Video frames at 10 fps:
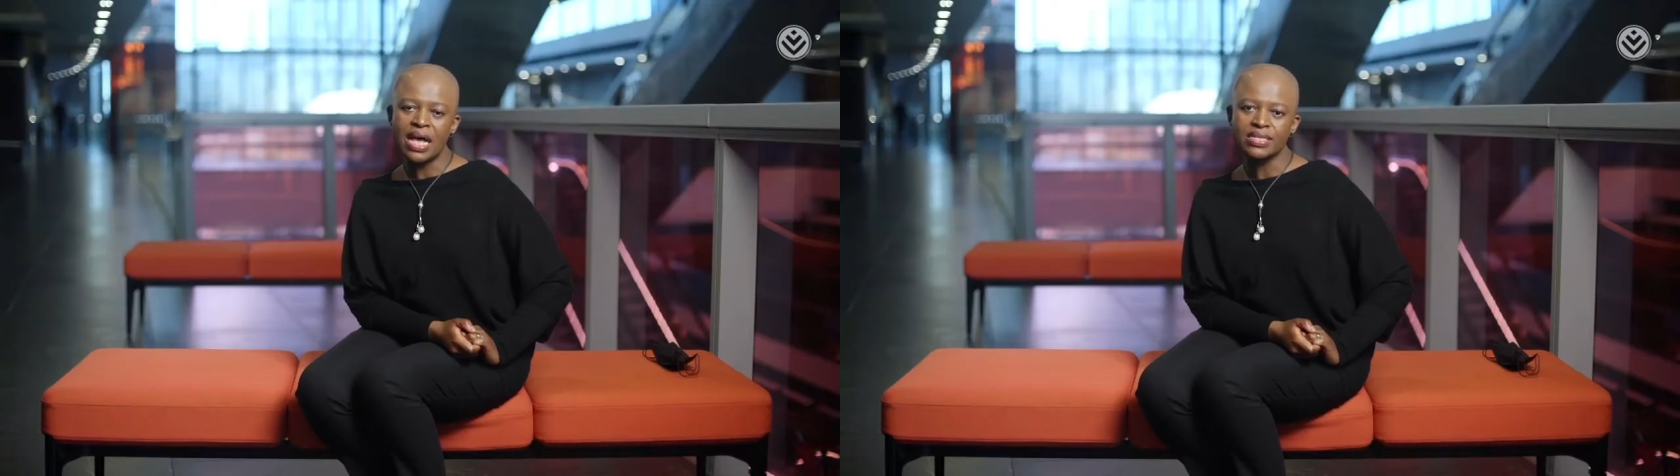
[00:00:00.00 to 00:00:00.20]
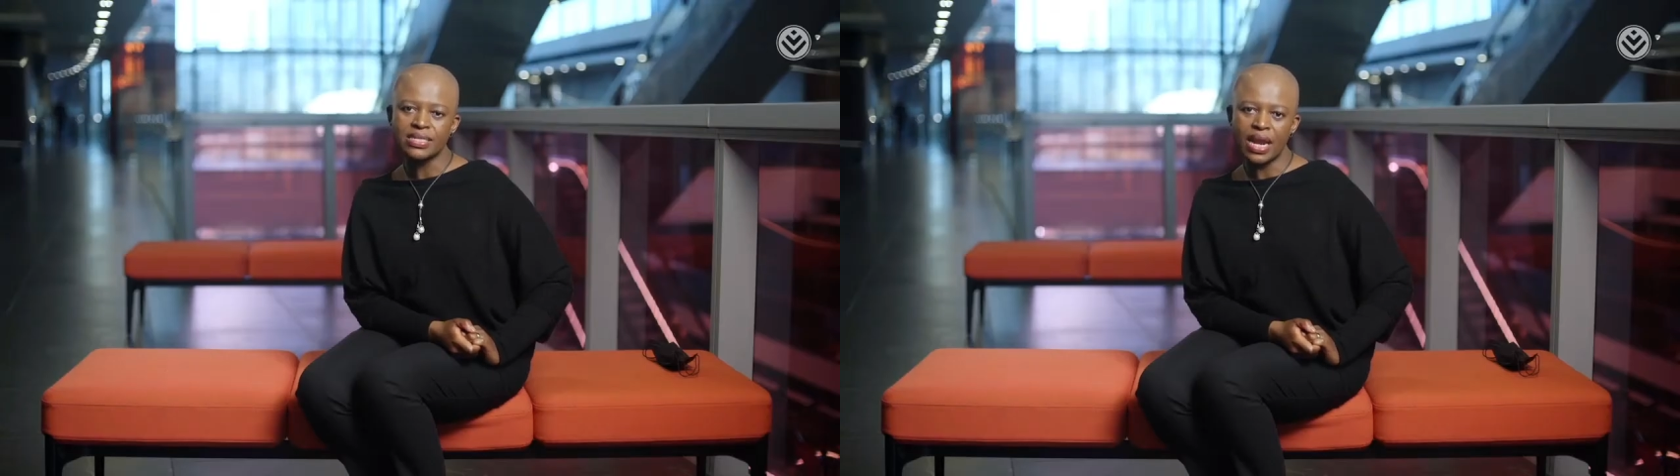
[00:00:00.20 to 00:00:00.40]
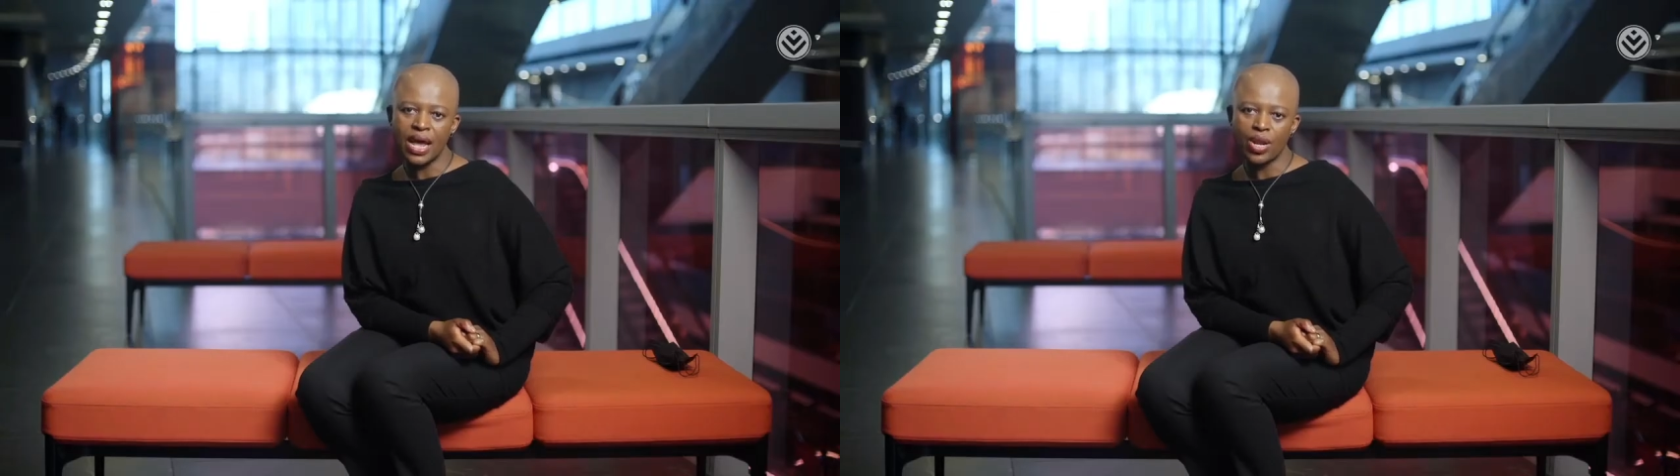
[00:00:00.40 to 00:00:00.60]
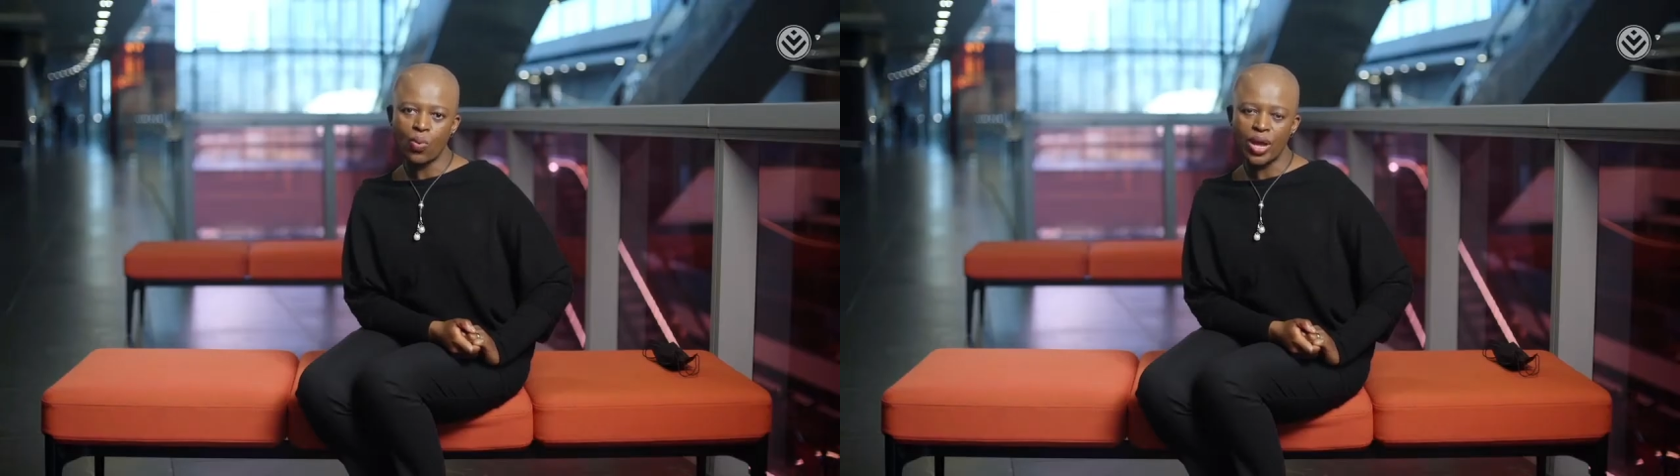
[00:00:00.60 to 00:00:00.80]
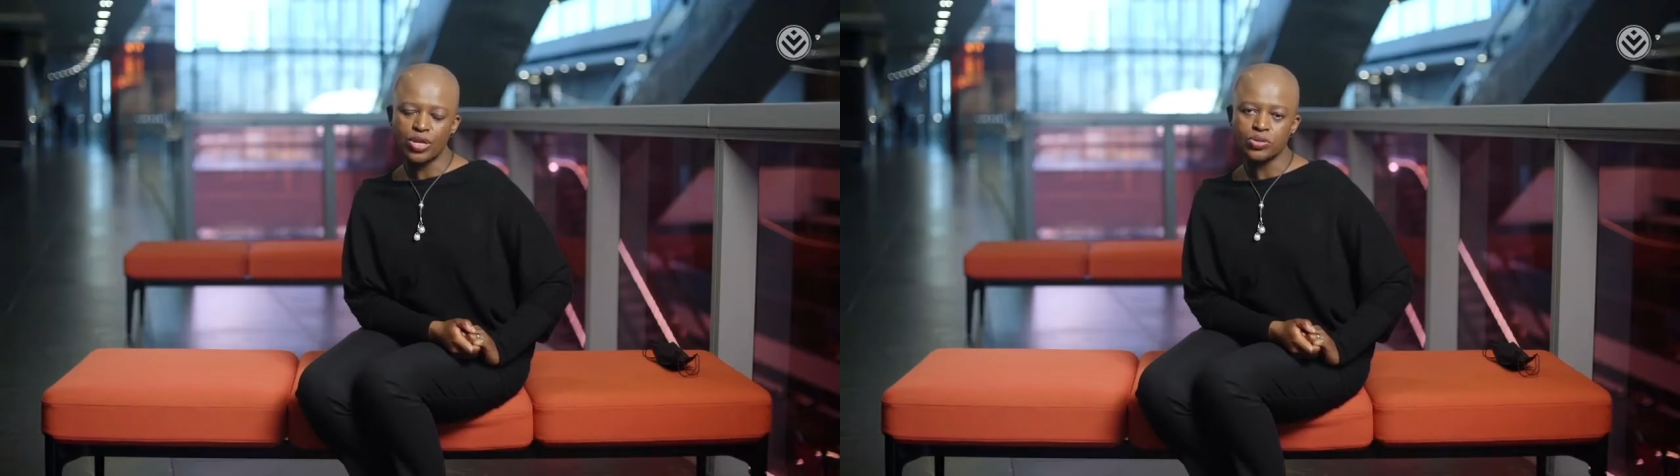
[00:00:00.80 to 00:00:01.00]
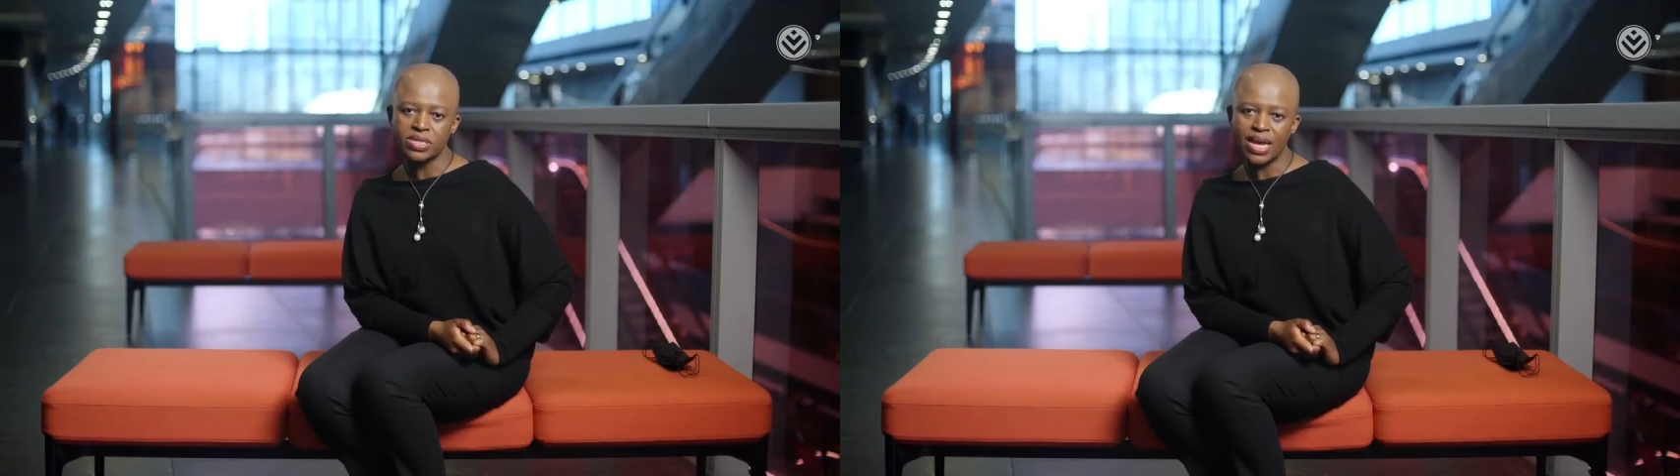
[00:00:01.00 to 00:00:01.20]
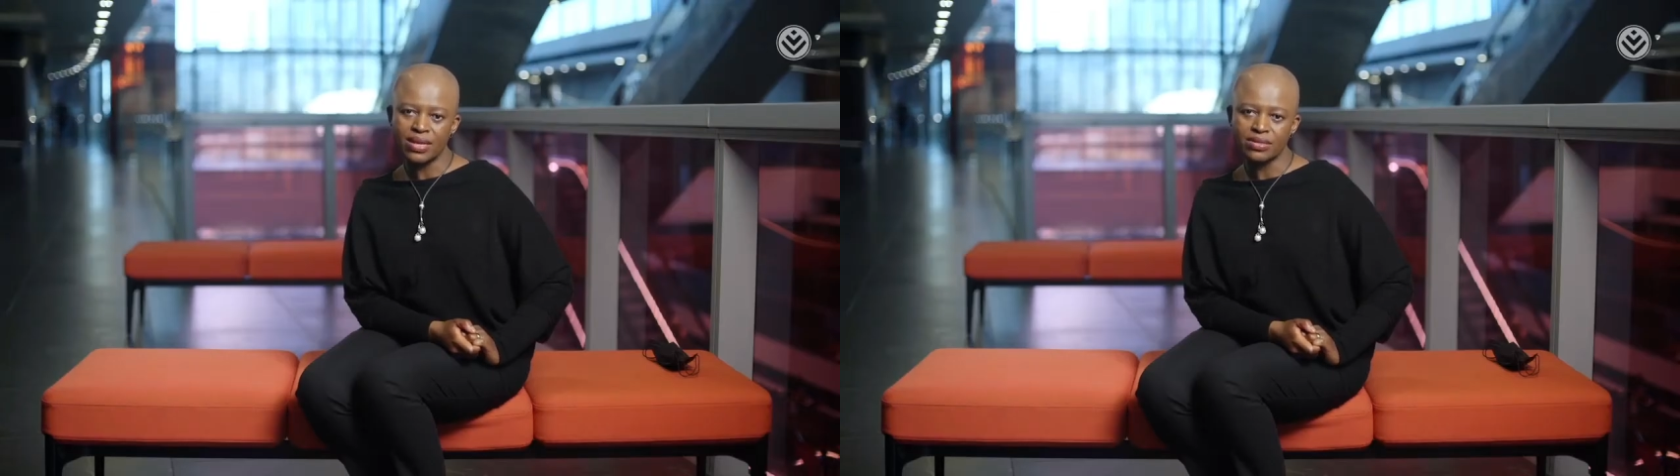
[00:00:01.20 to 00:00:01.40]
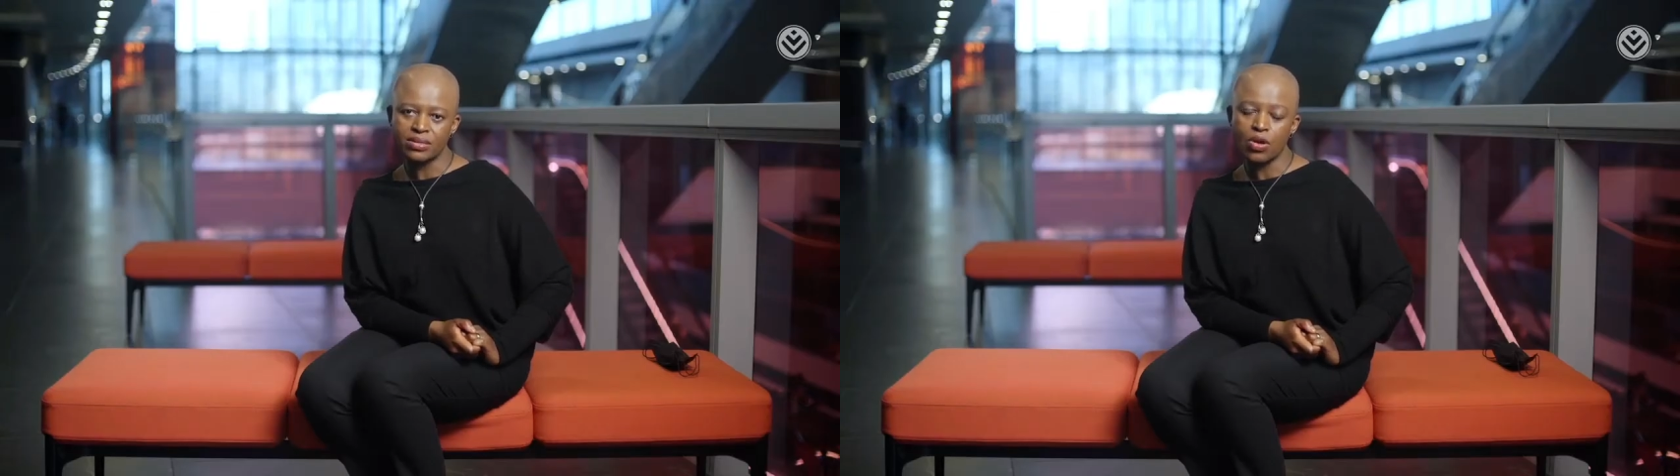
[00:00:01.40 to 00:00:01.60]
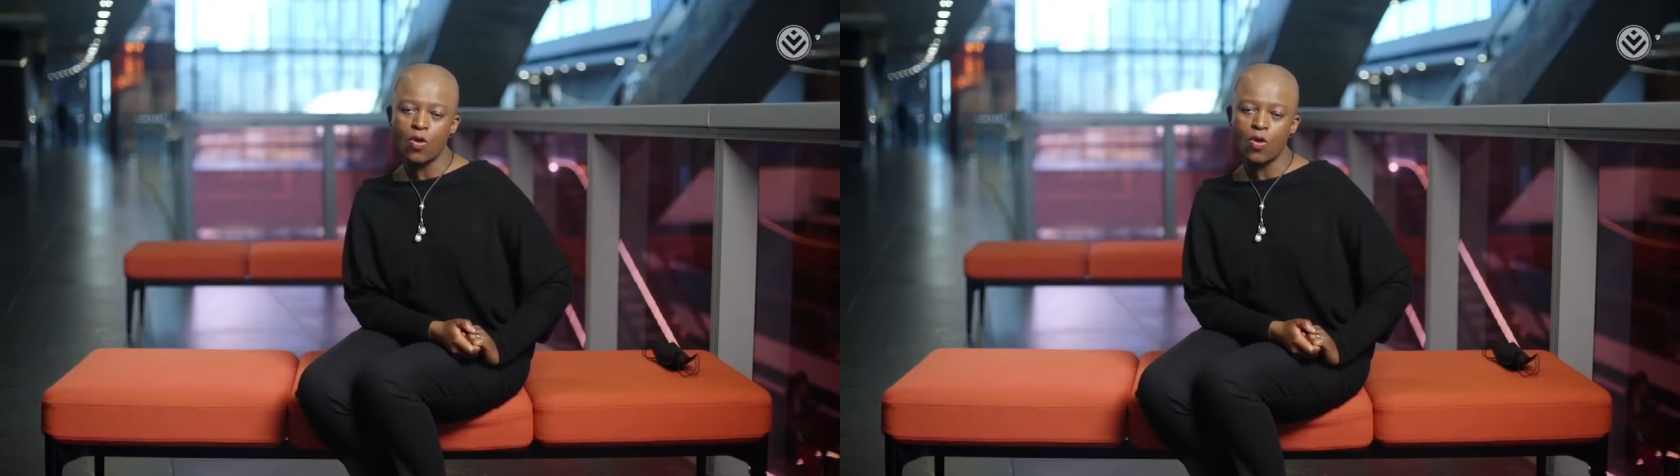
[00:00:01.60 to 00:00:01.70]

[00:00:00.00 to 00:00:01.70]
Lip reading: are still underway to test